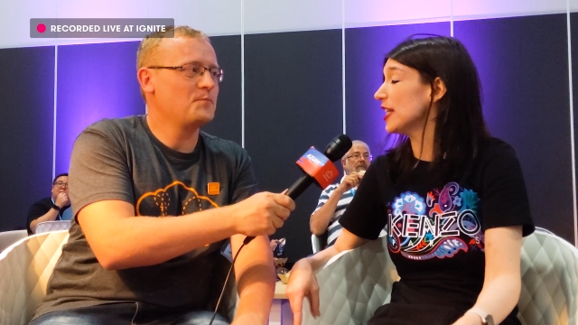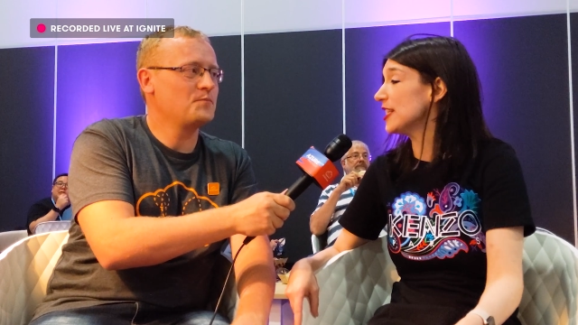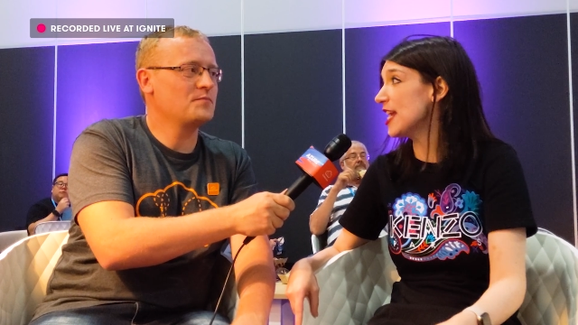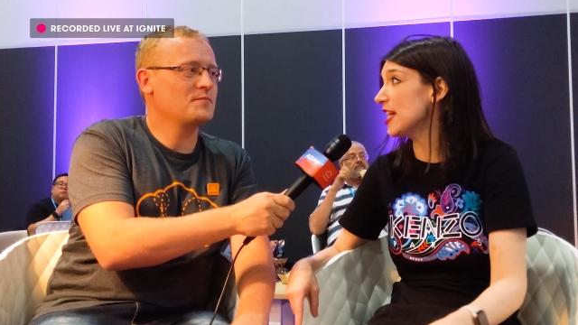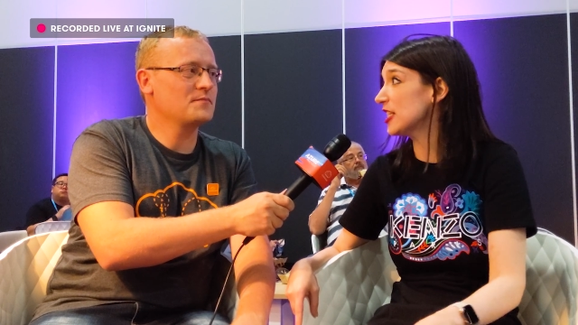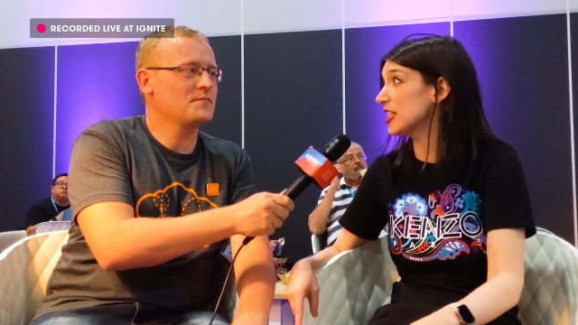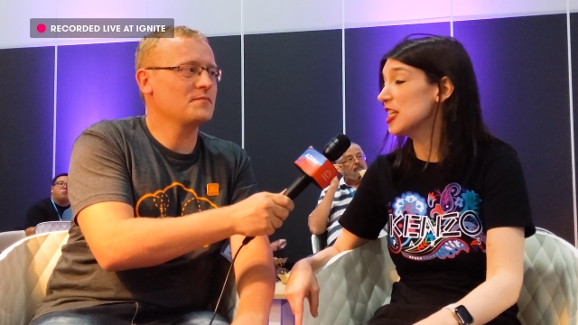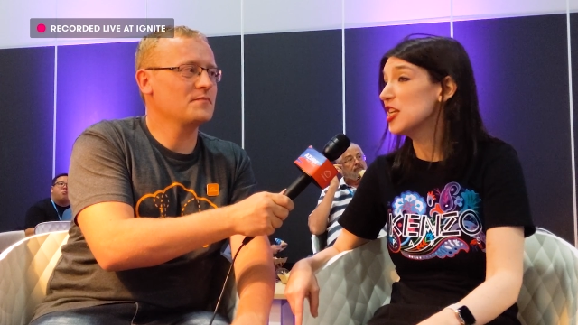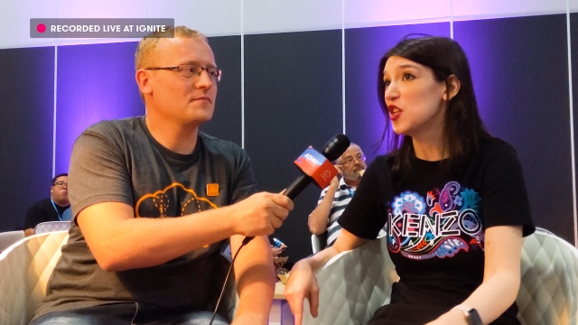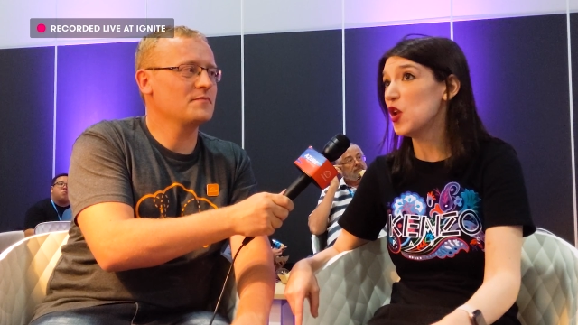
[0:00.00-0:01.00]
Speaker 1: It takes
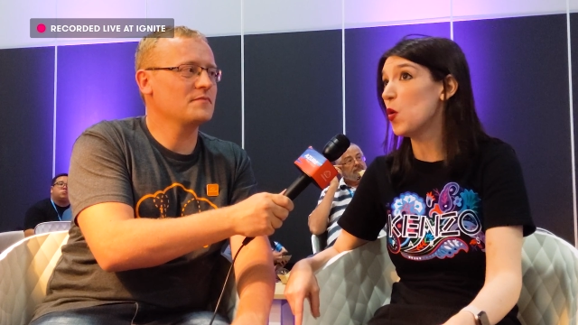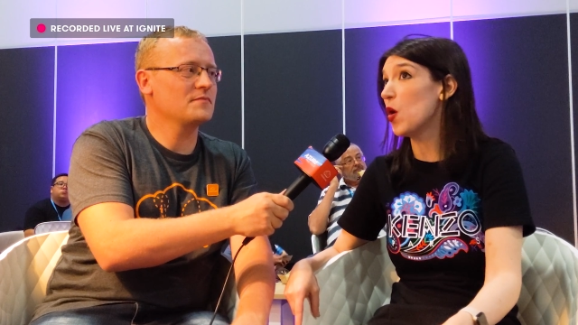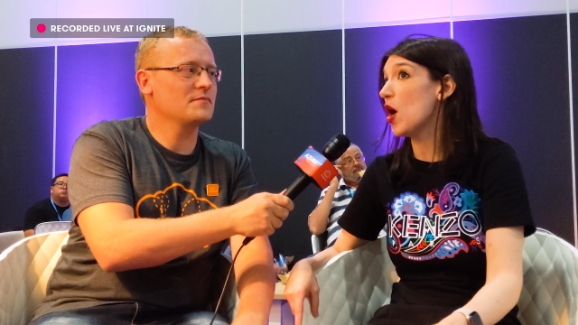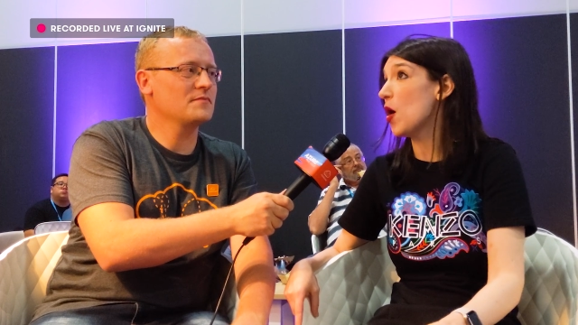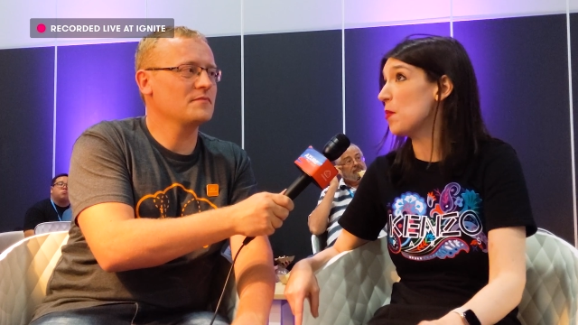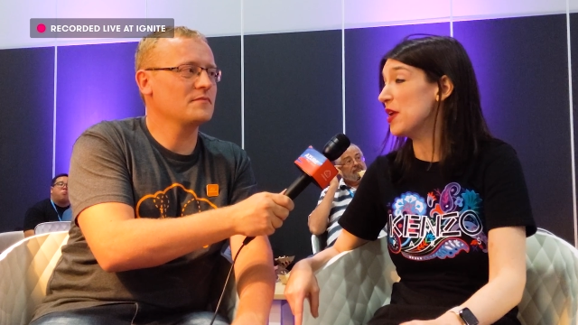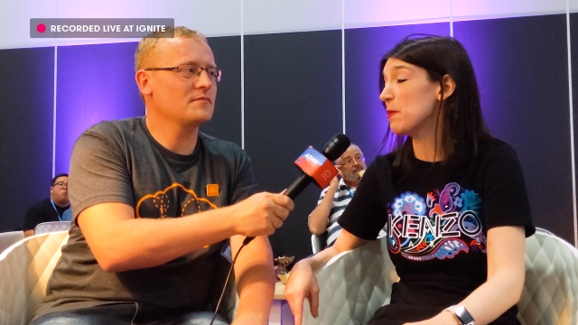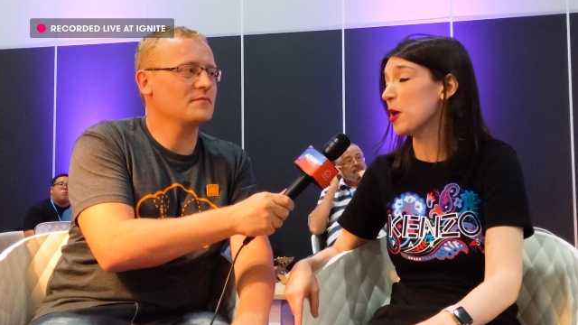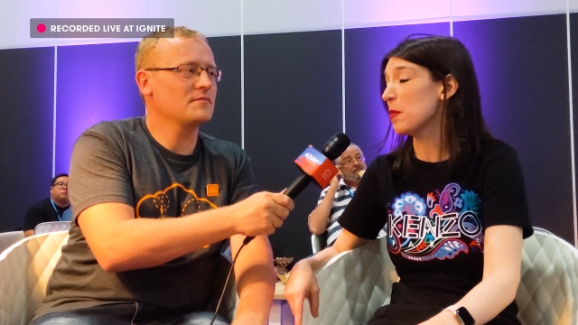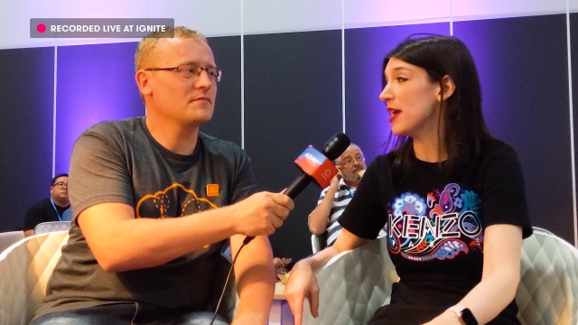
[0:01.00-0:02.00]
you know big
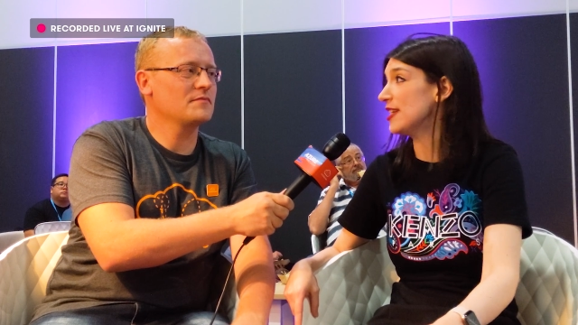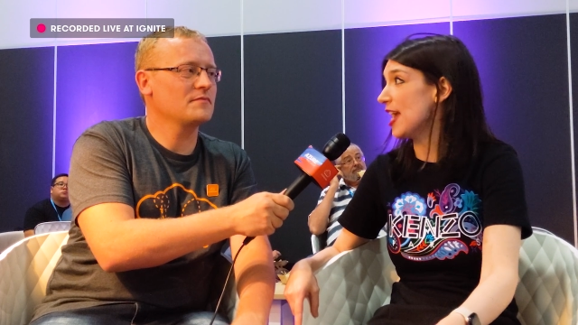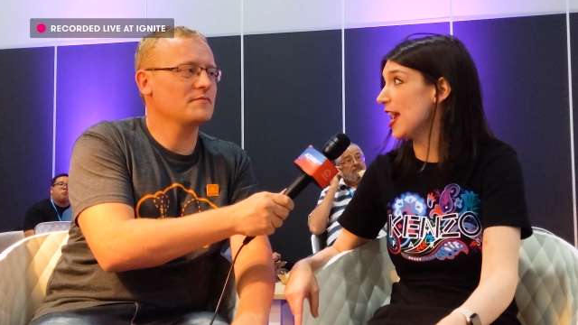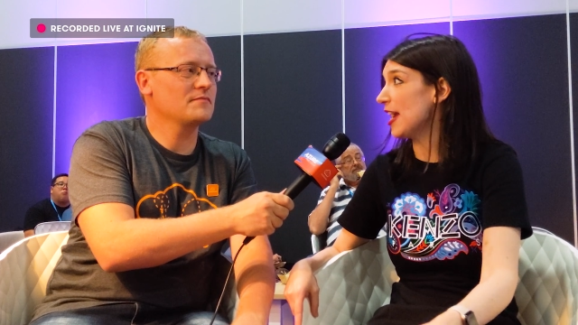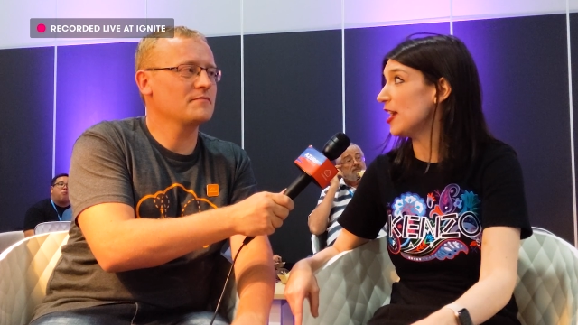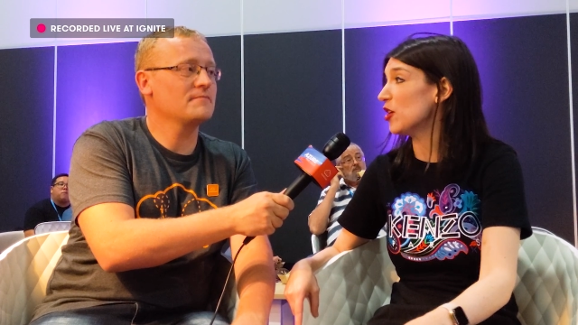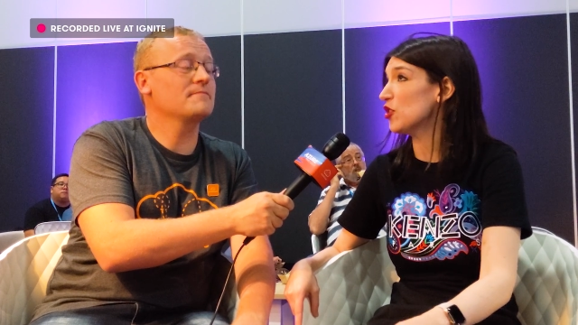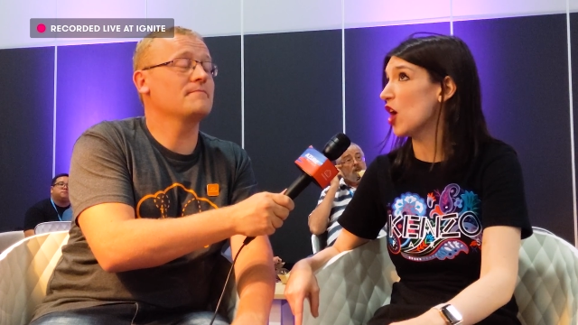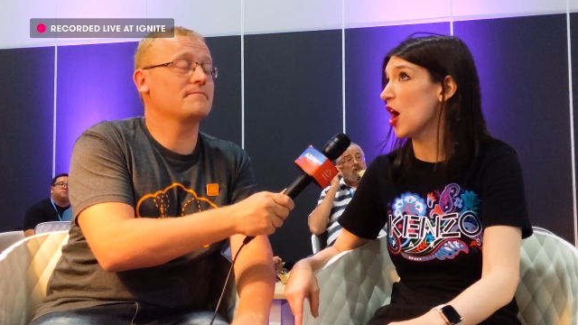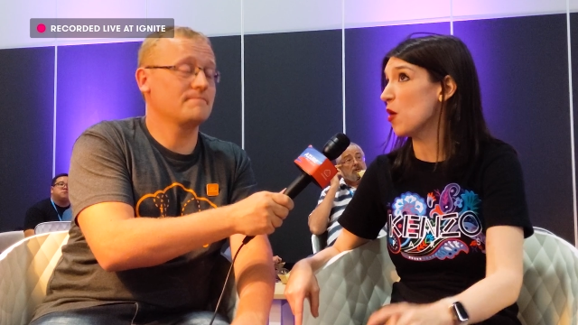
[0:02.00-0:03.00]
part of my day,
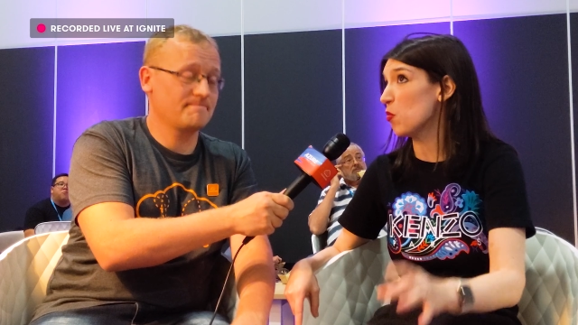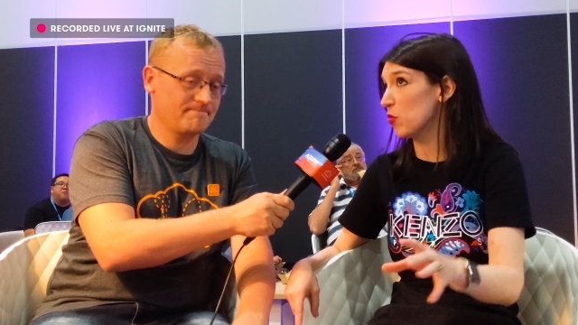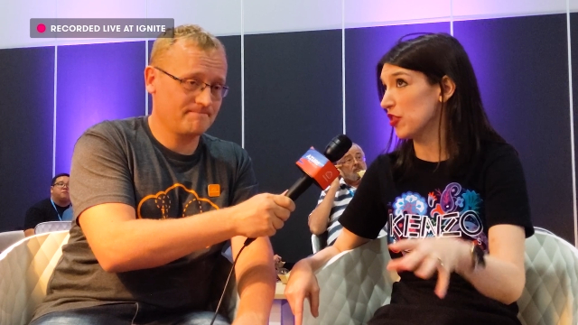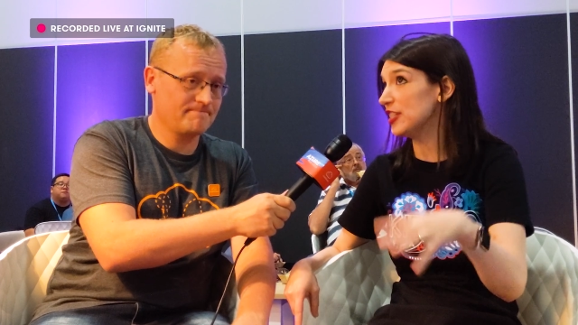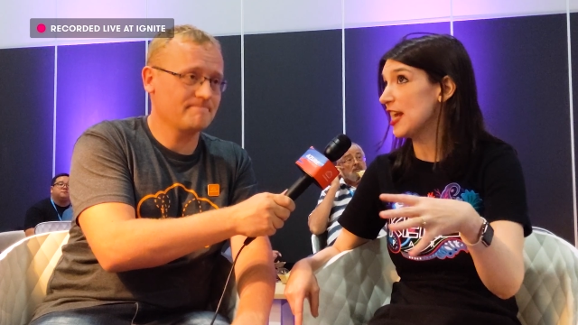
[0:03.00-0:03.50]
uh, the